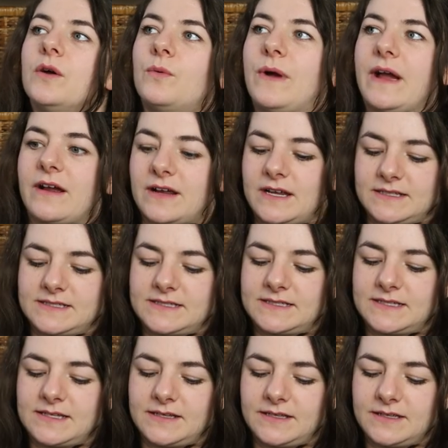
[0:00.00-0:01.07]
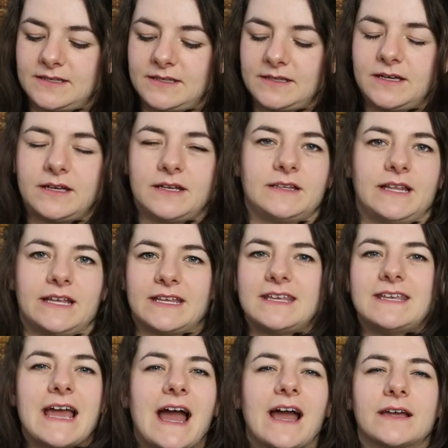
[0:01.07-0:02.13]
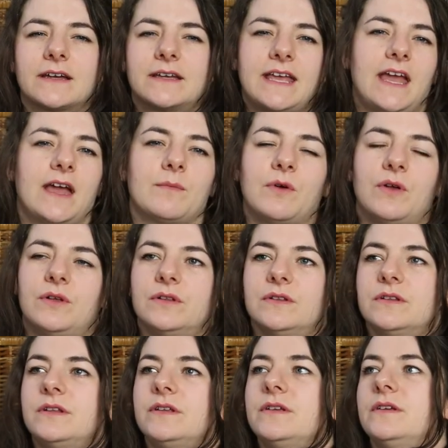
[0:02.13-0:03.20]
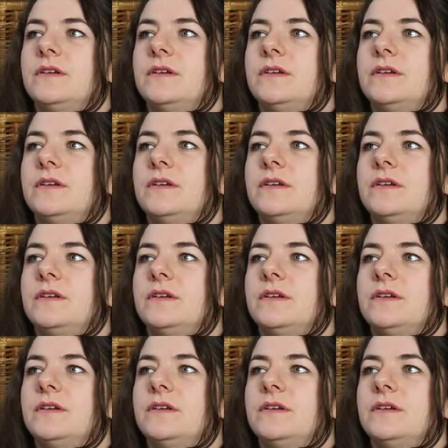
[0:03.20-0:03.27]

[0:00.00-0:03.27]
where it's like yak, camel,